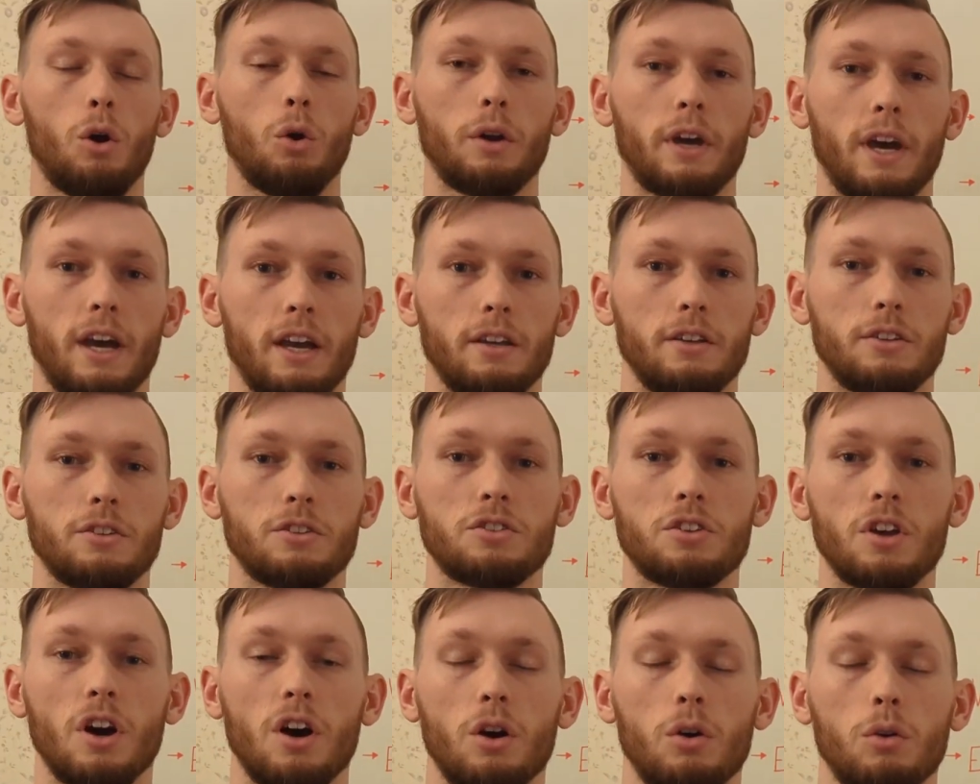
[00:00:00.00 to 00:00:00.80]
Okay,
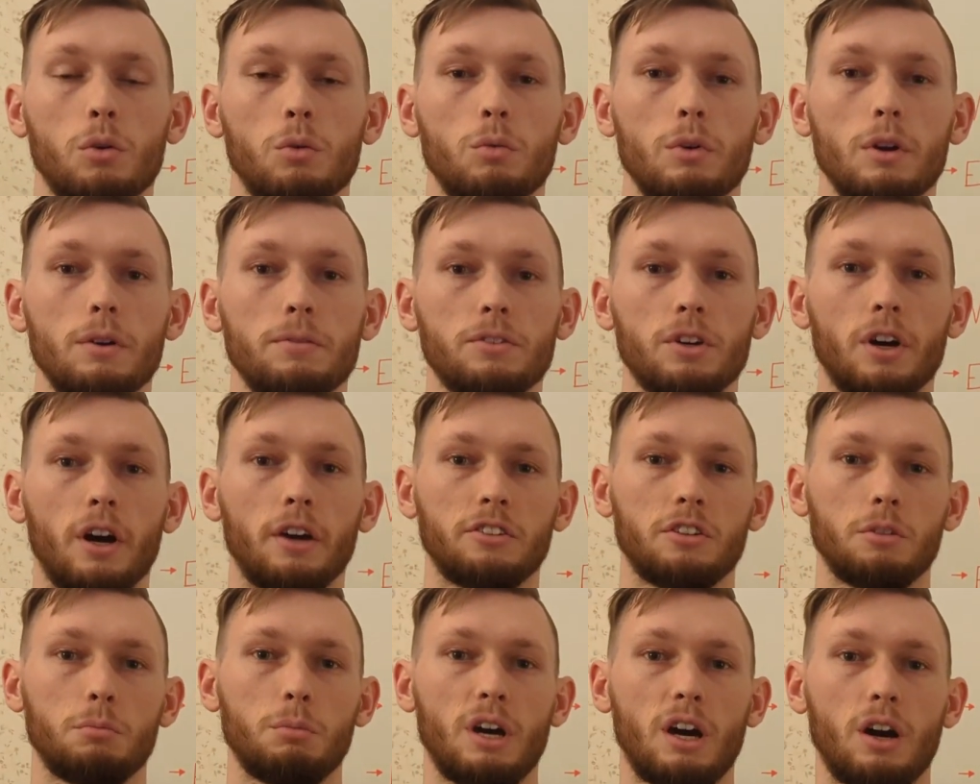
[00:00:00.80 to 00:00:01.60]
so we've
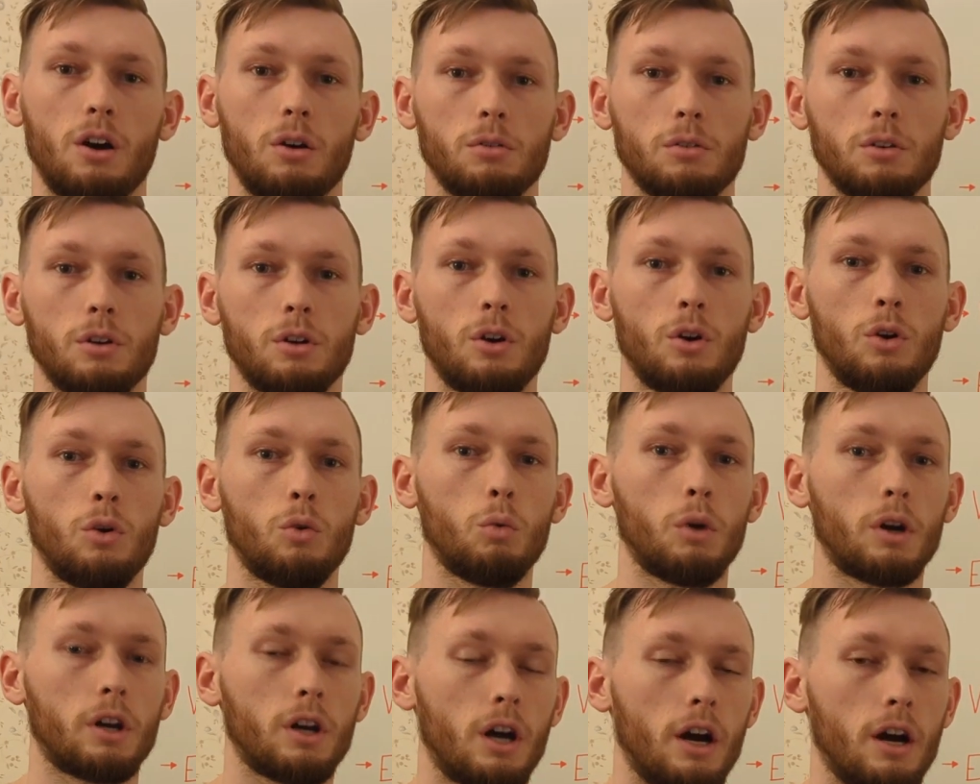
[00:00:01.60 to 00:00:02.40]
talked about
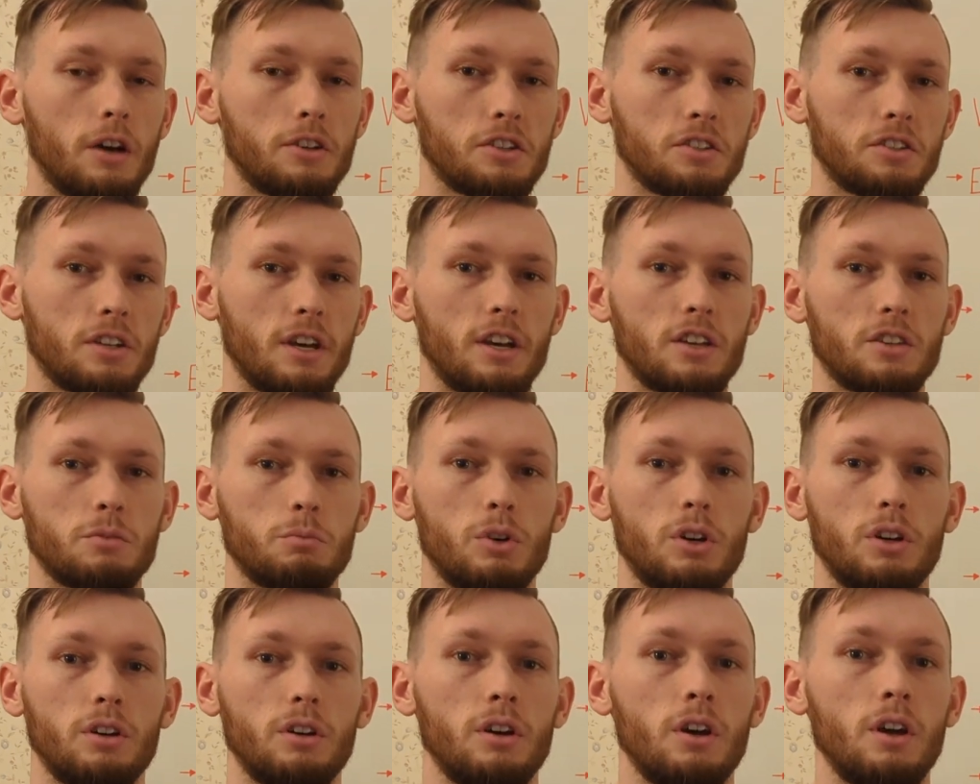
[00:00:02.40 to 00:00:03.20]
what causes
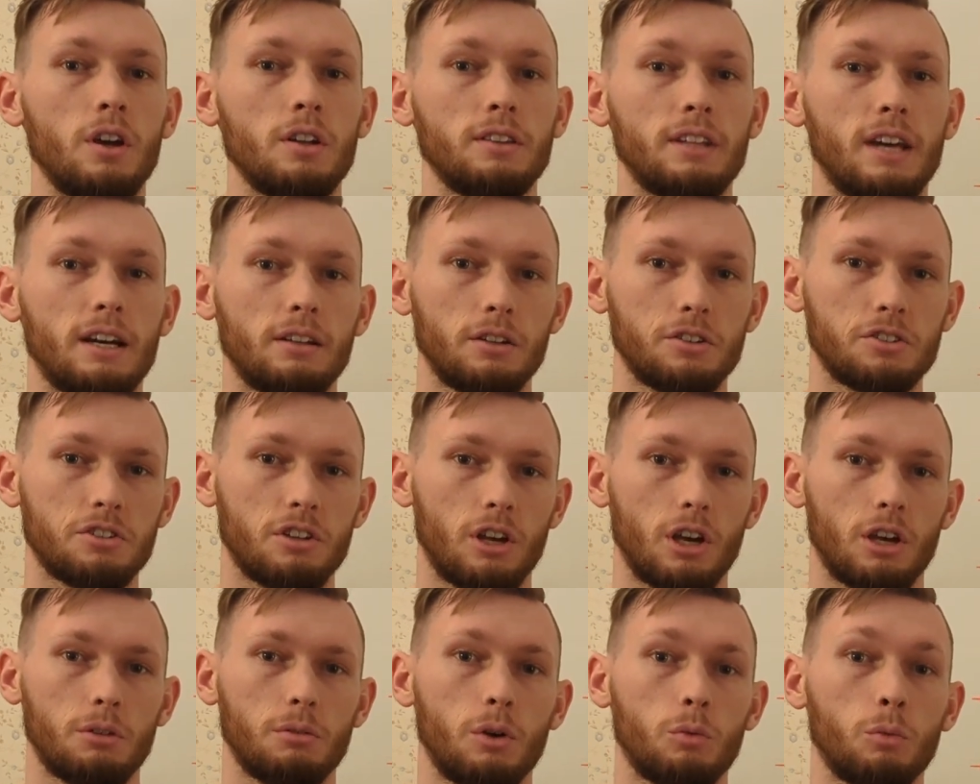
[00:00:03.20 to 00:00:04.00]
asthma. Now let's
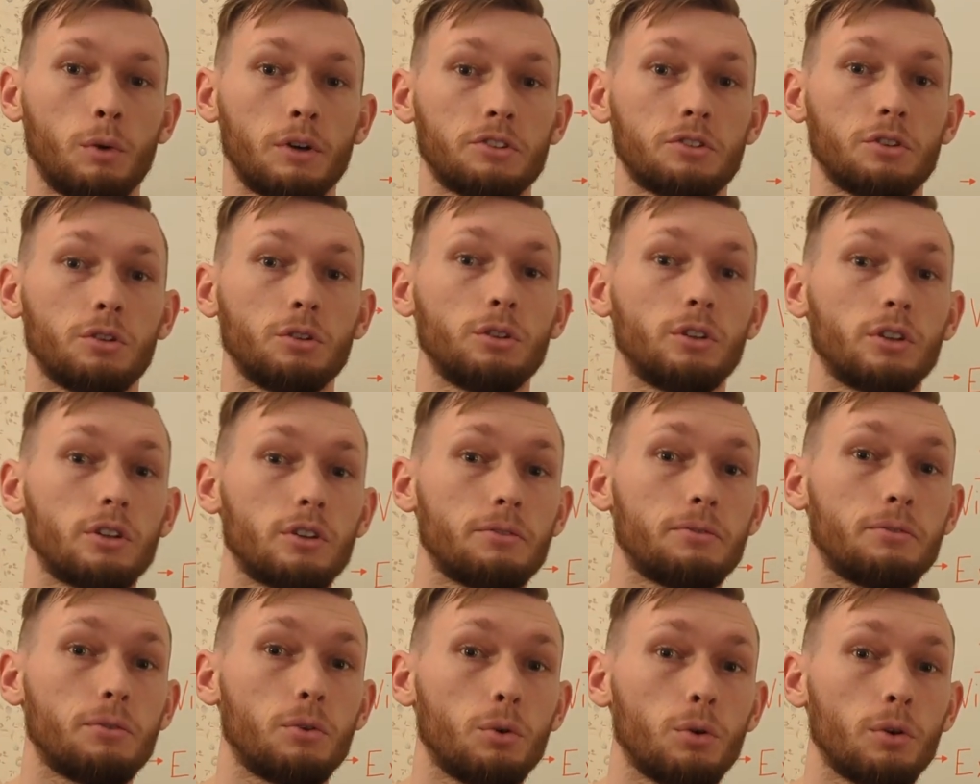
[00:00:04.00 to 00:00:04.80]
talk about what to look
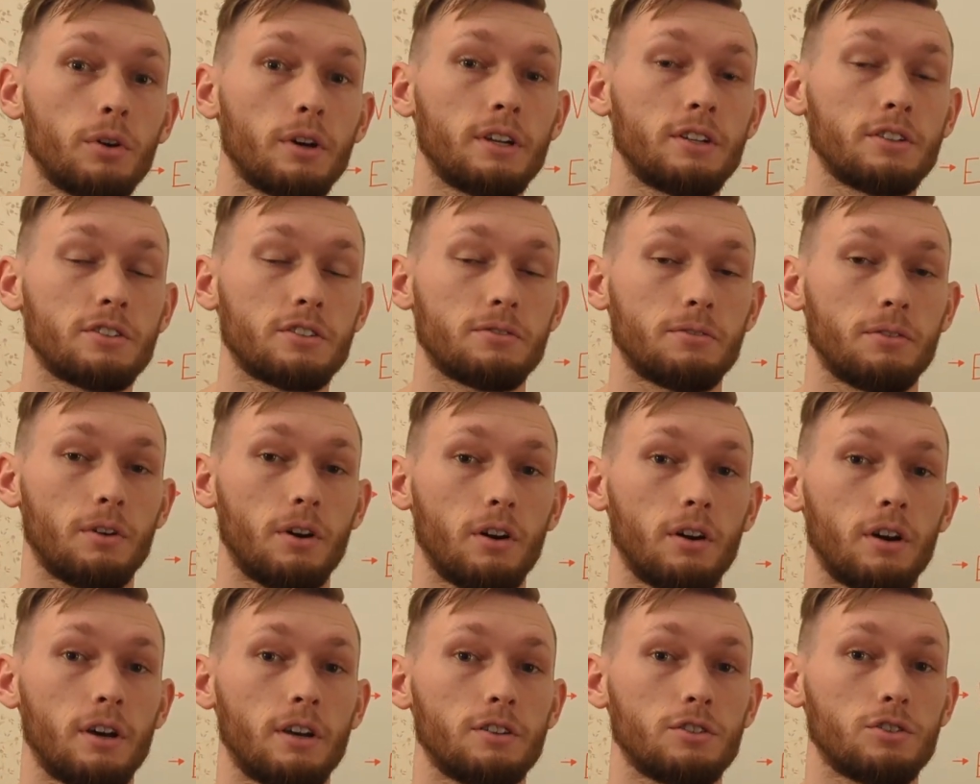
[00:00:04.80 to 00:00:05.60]
for as
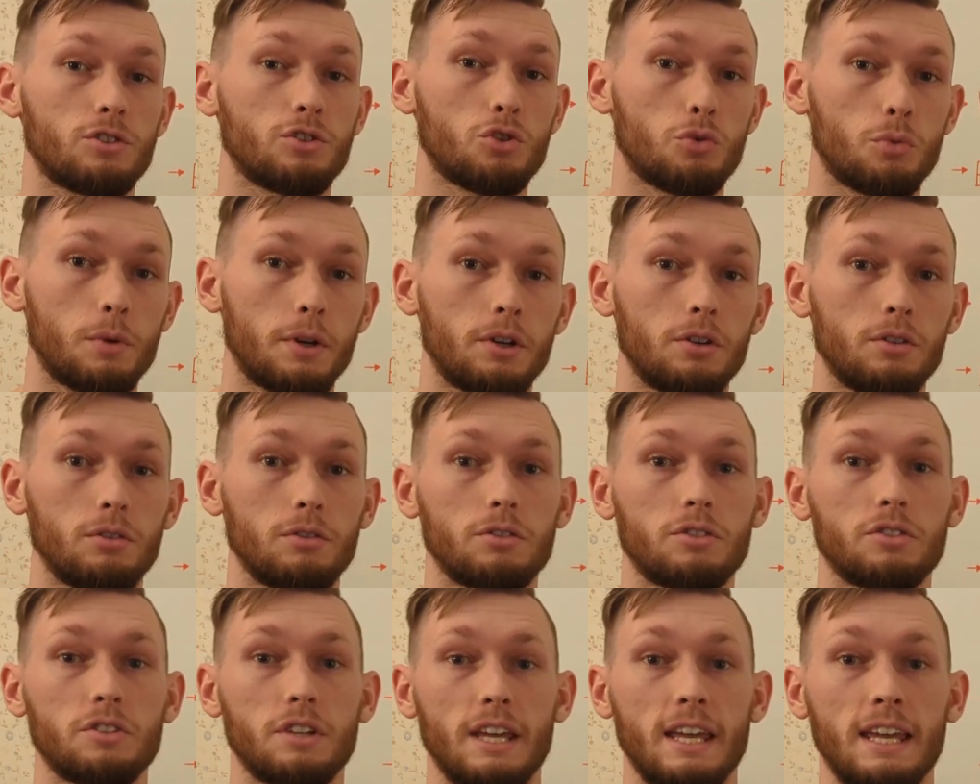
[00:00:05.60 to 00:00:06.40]
far as
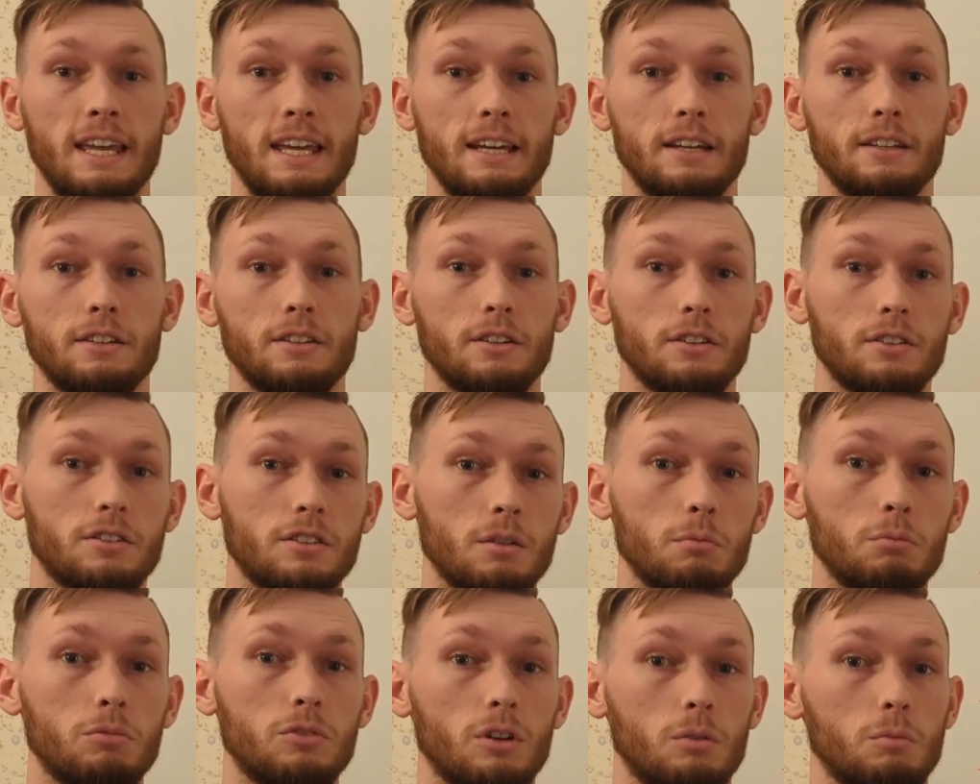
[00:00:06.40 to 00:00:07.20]
triggers and
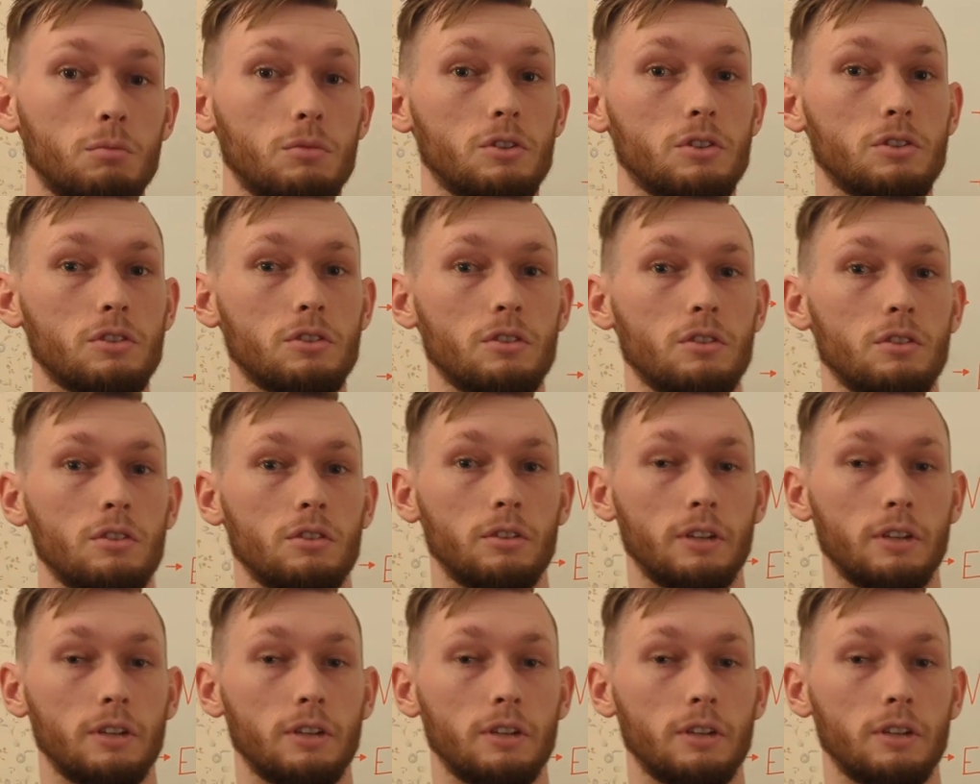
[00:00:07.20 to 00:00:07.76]
symptoms.